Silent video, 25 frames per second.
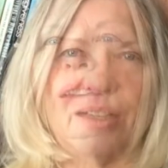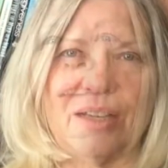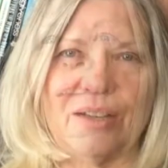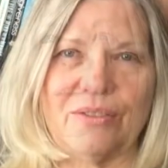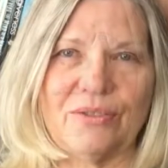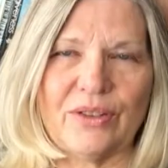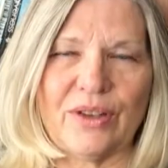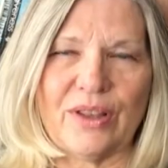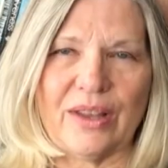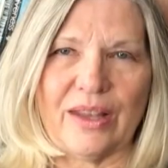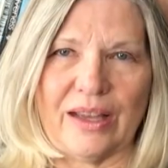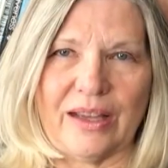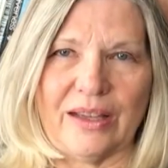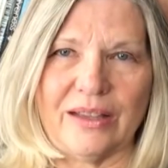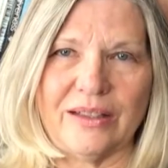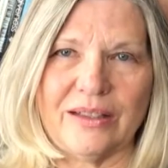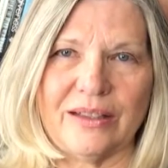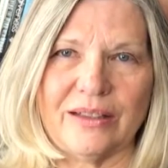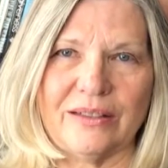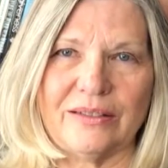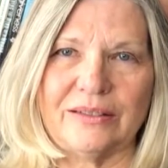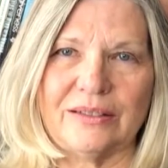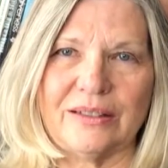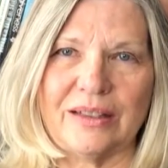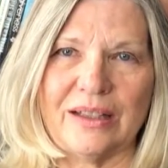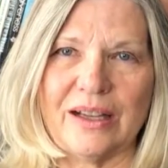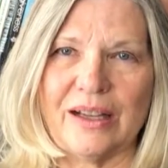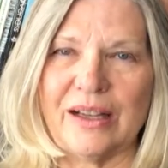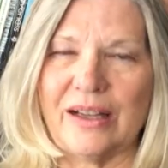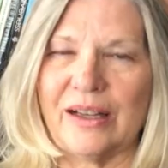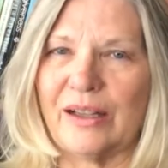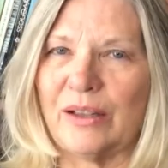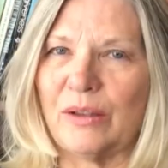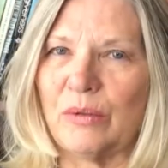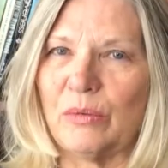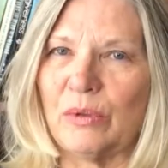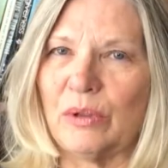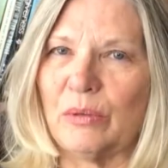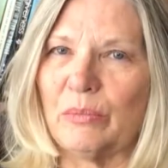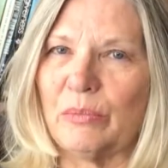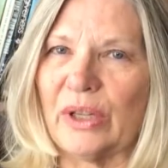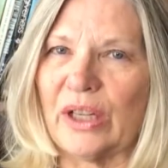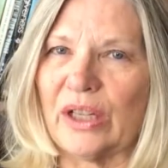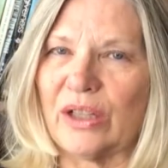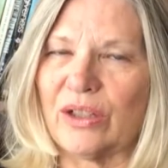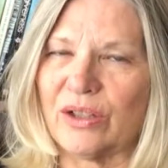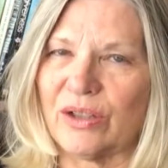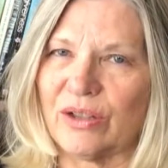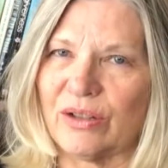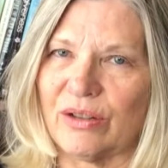After that, I will
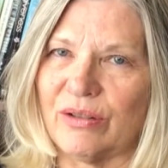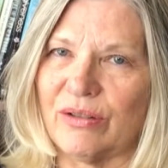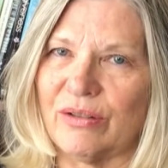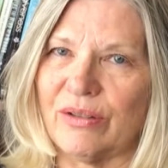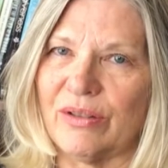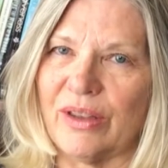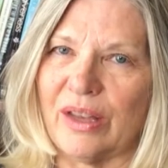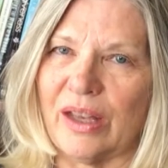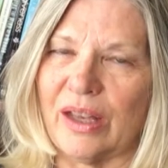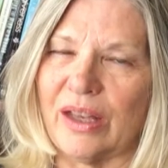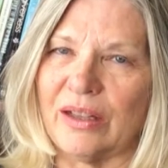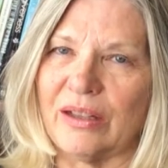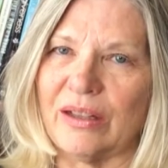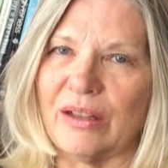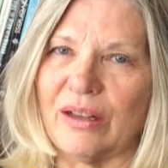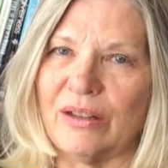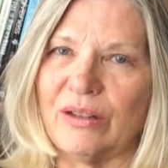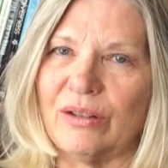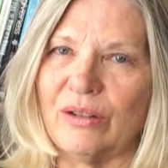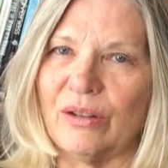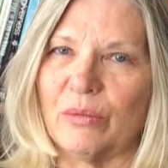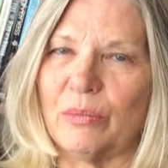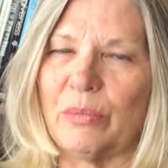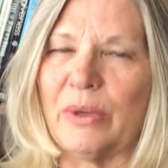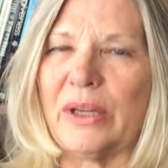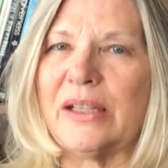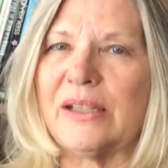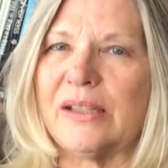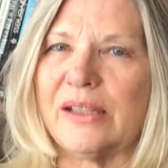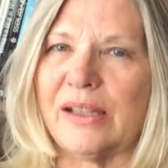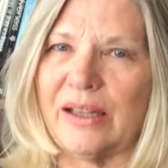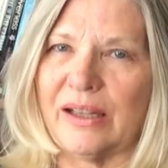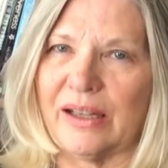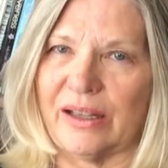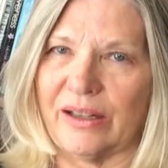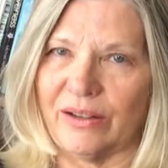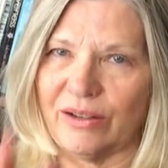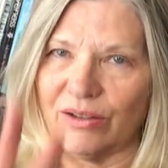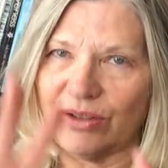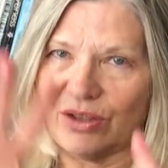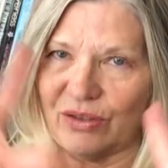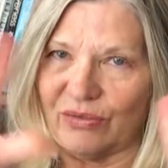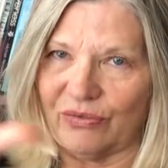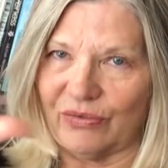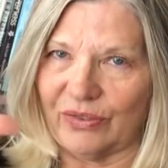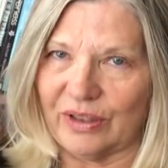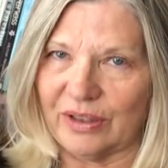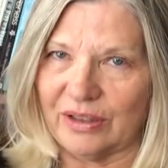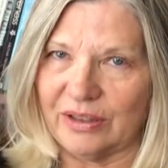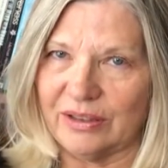make sure that your basic energy
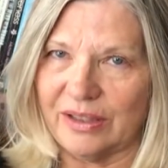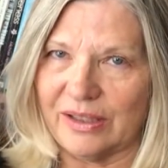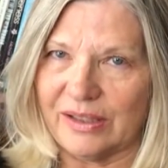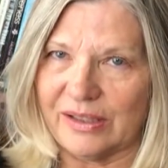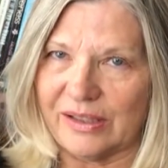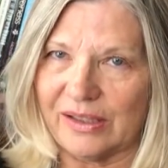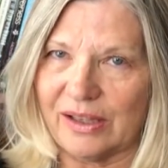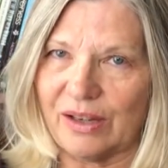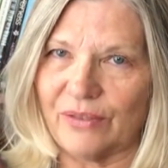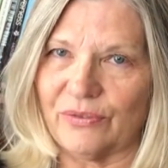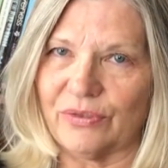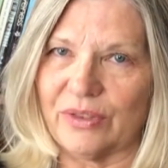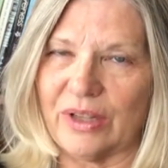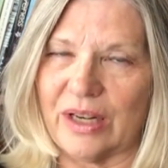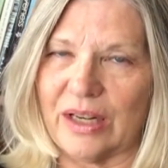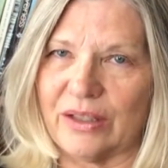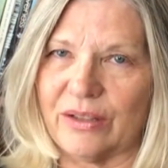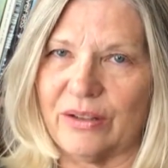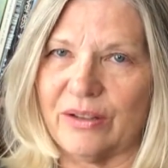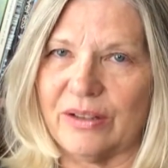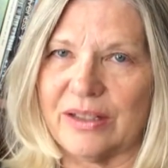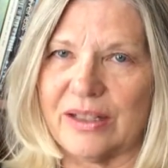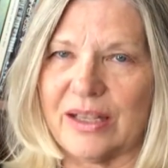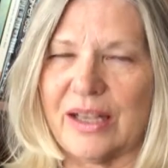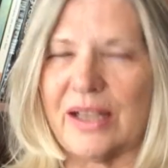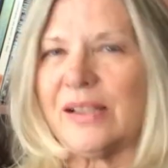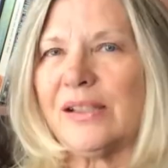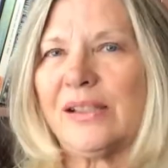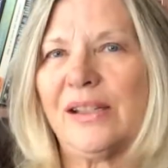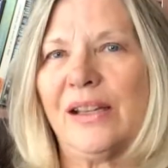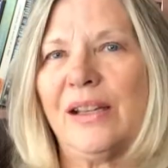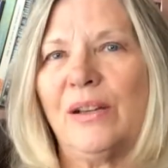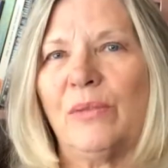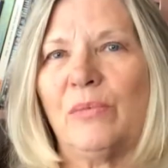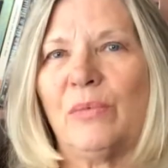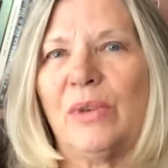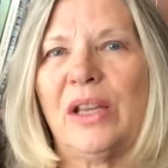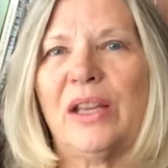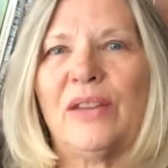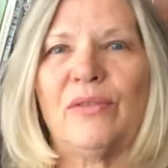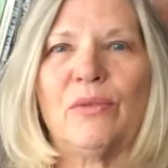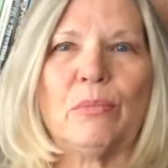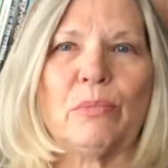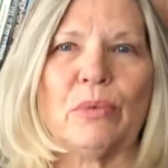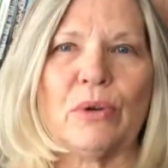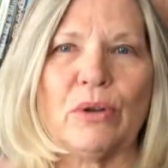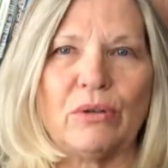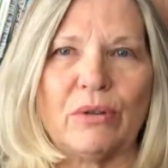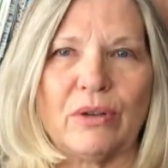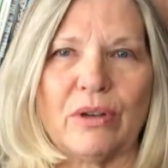field is set for accurate testing, and we have a
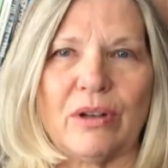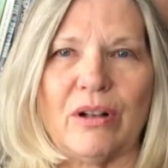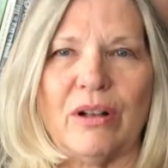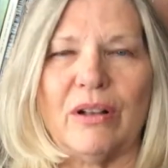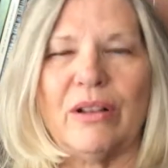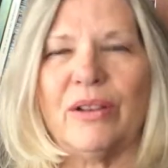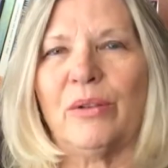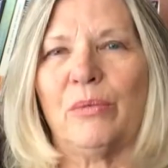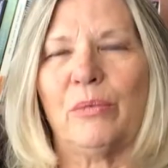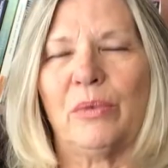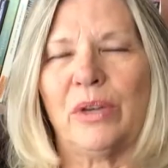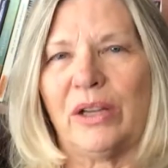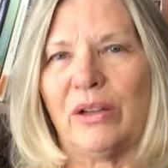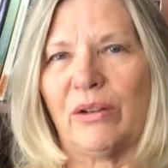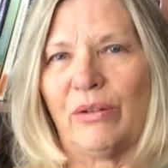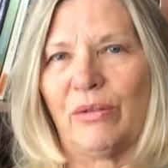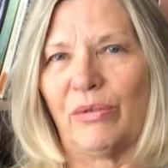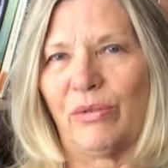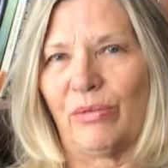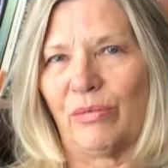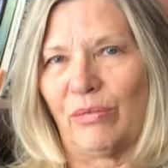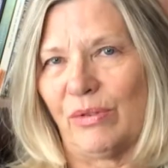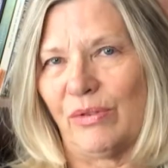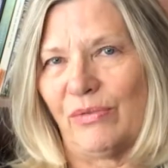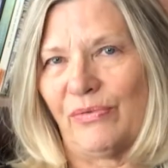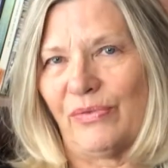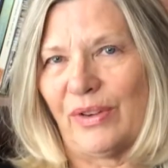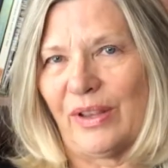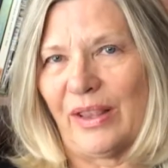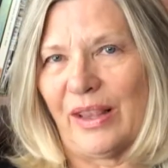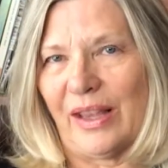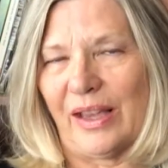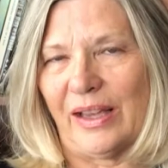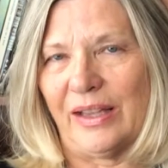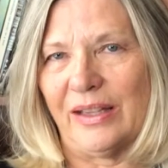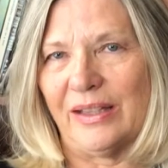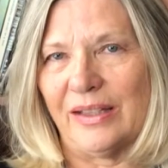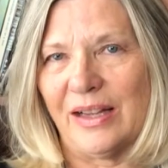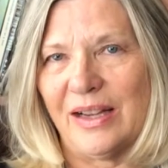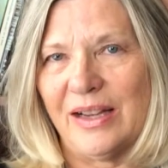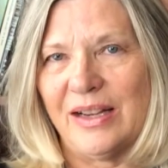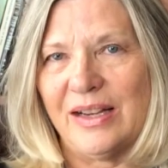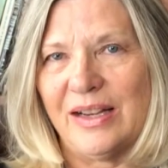protocol that we go through for that.